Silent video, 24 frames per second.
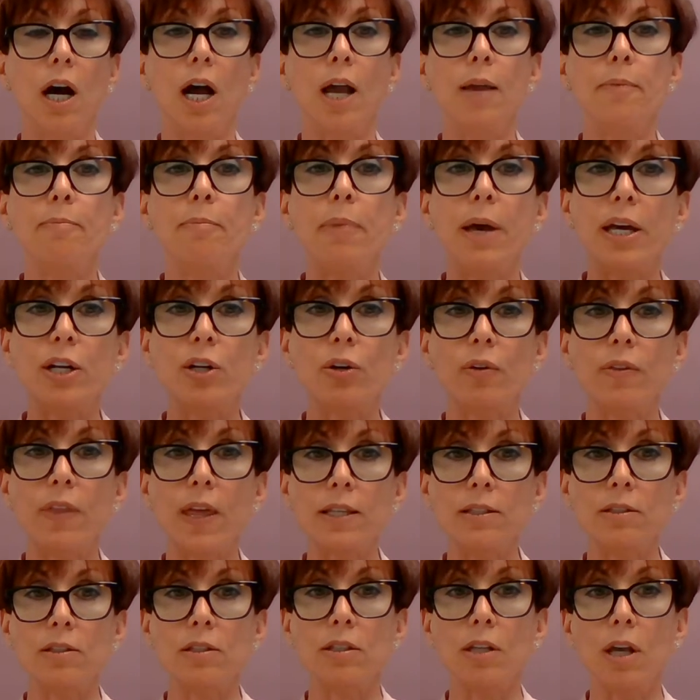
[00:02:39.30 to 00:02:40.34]
I'm better
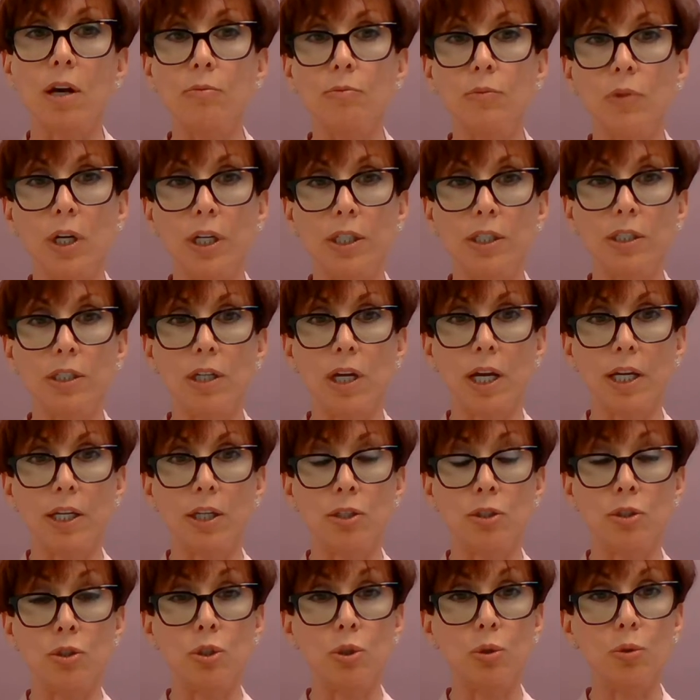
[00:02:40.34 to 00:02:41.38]
than someone. I
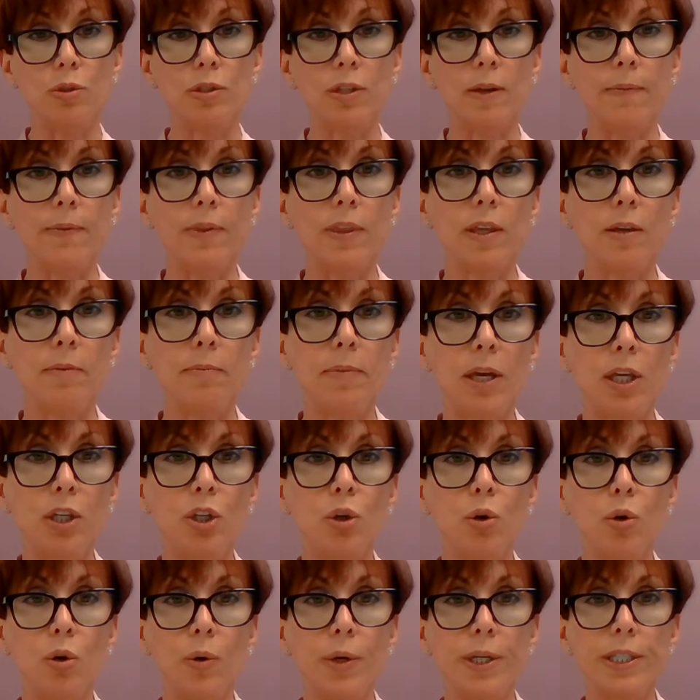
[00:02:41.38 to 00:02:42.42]
can do something better.
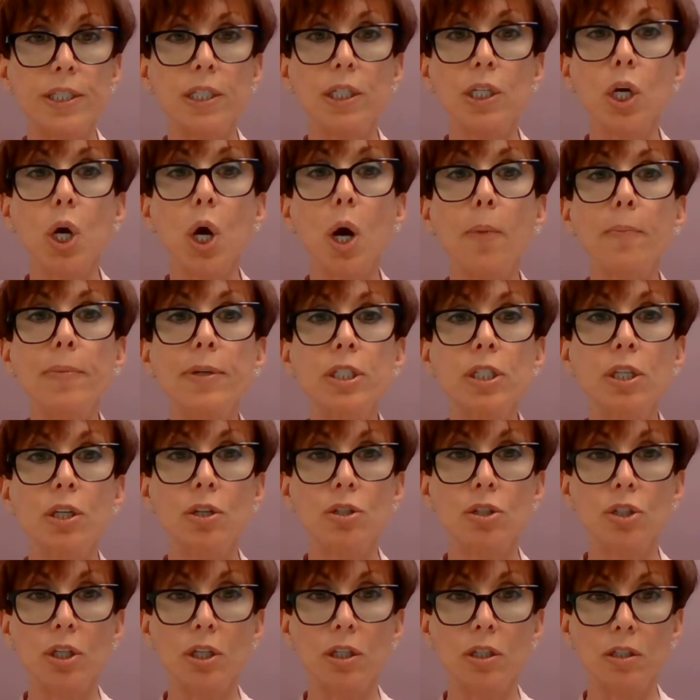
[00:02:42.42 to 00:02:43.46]
You're always in
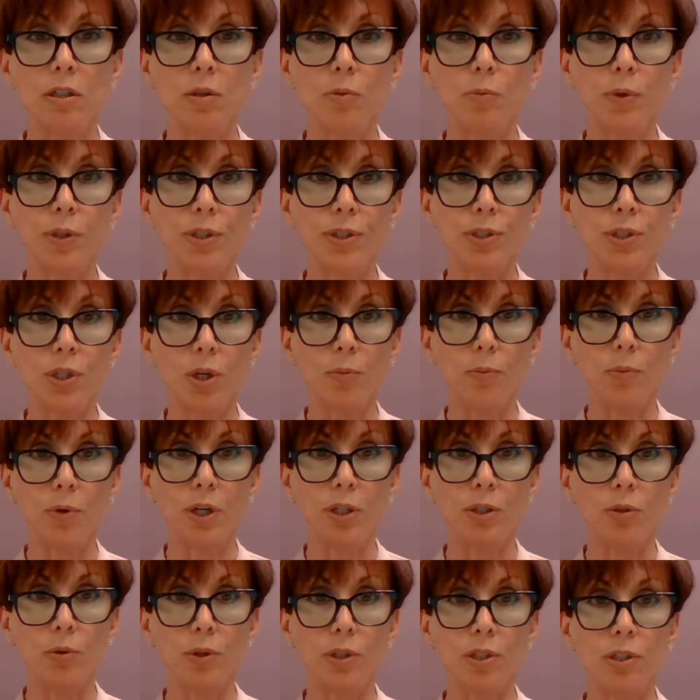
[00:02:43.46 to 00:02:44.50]
competition with
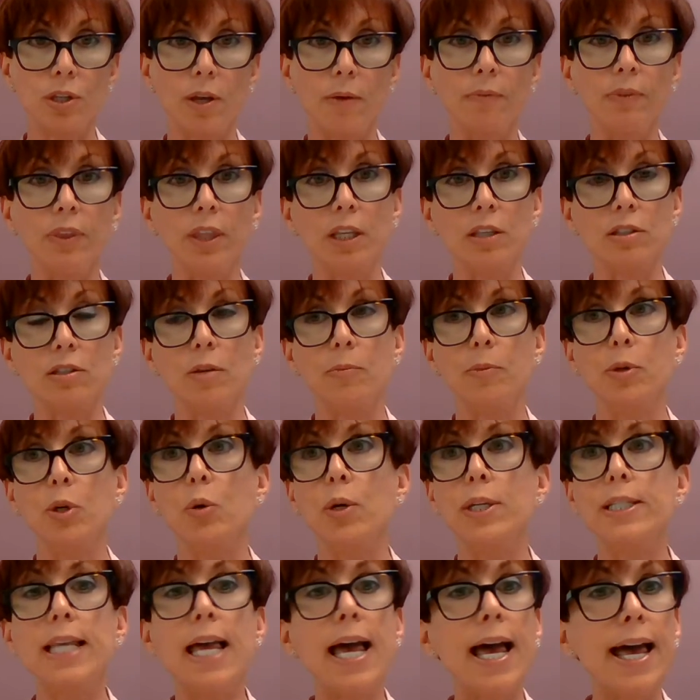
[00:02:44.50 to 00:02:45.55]
someone or something. Someone
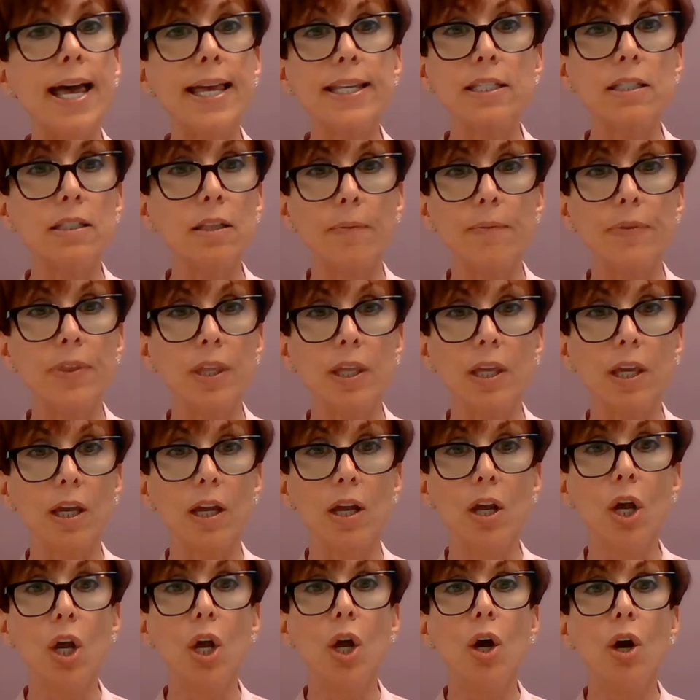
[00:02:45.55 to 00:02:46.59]
always has
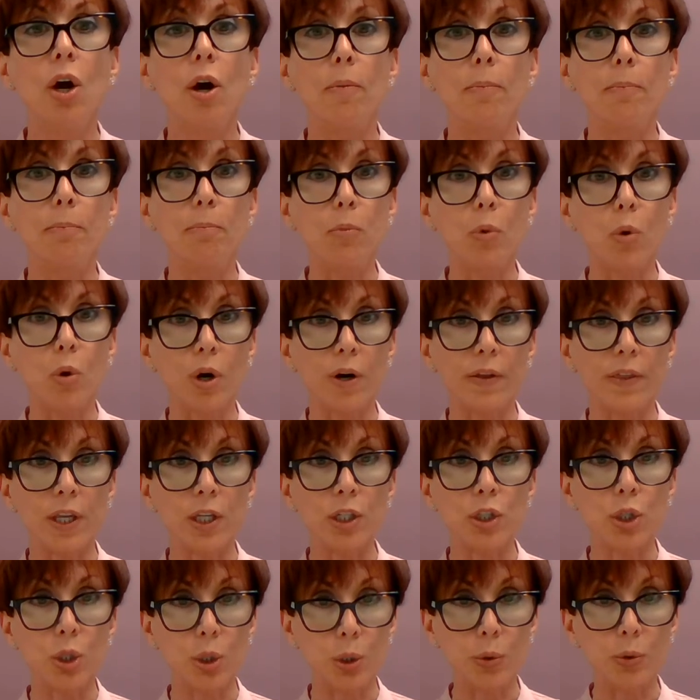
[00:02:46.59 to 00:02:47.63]
something more
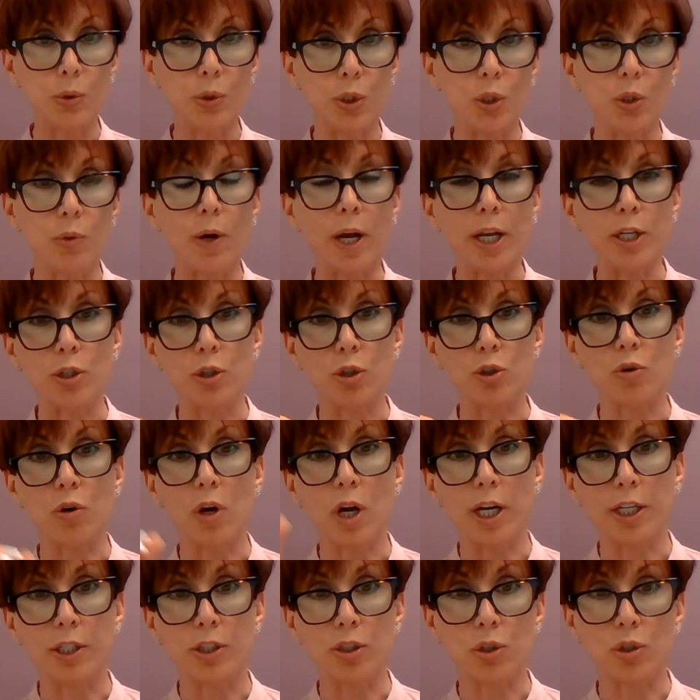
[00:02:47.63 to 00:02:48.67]
than you do, and you're
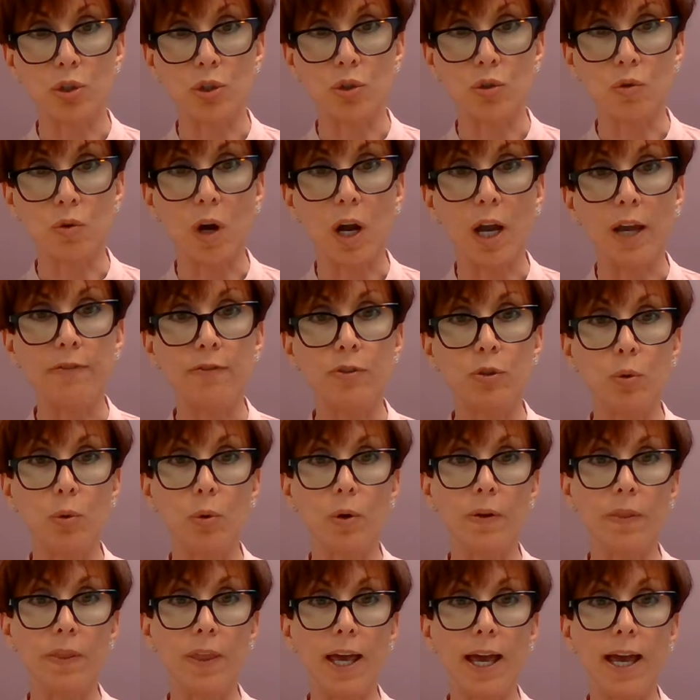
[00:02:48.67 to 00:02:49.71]
trying to strive
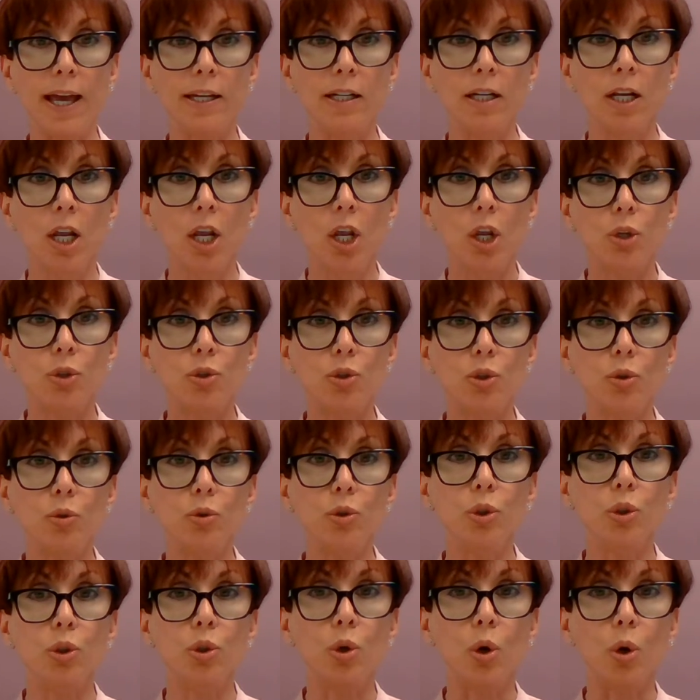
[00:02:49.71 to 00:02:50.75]
toward that. So
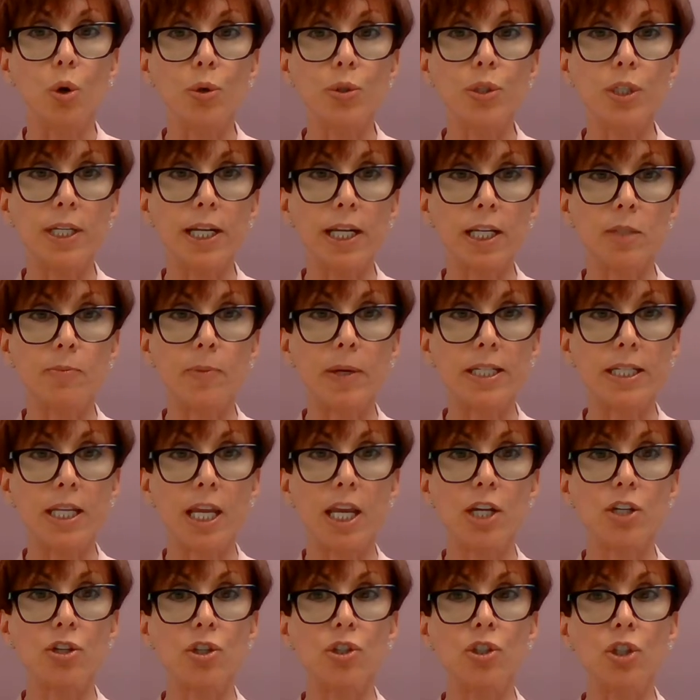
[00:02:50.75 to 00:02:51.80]
your goals and
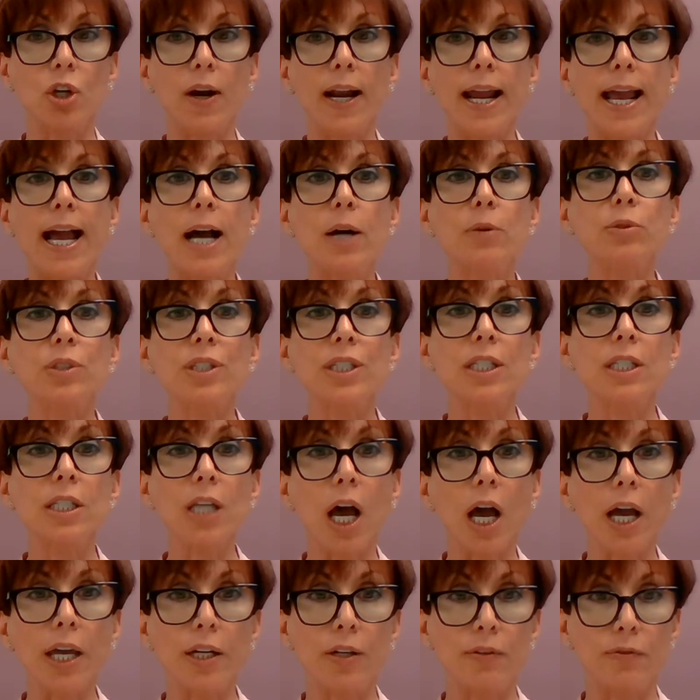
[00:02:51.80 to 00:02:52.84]
expectations are
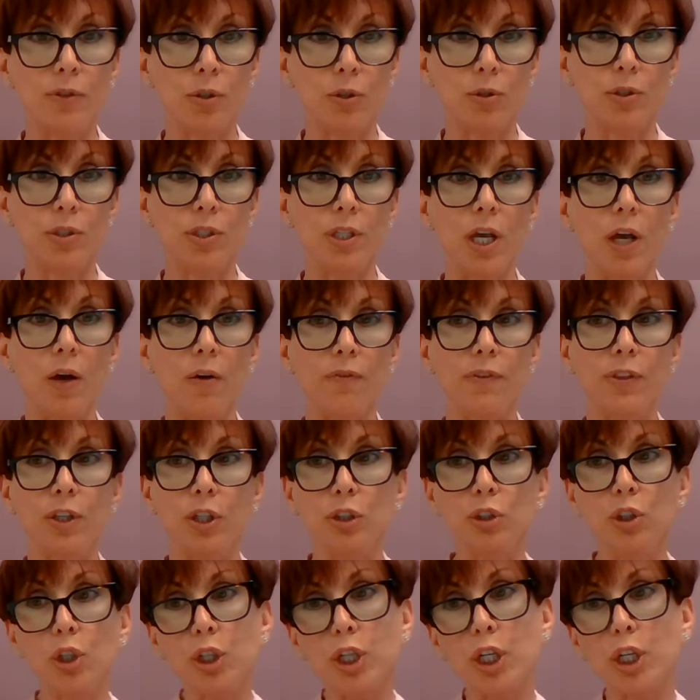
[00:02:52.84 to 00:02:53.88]
outside of yourself.
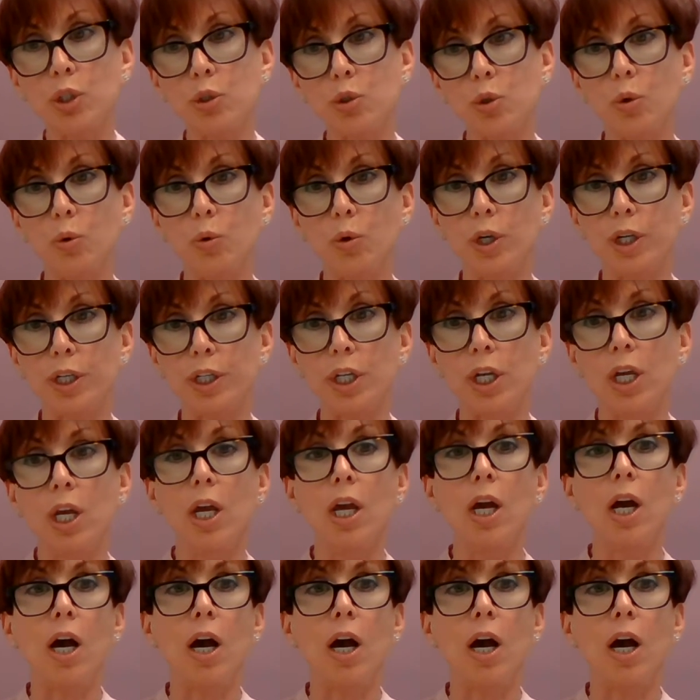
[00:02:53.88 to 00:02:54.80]
They're looking toward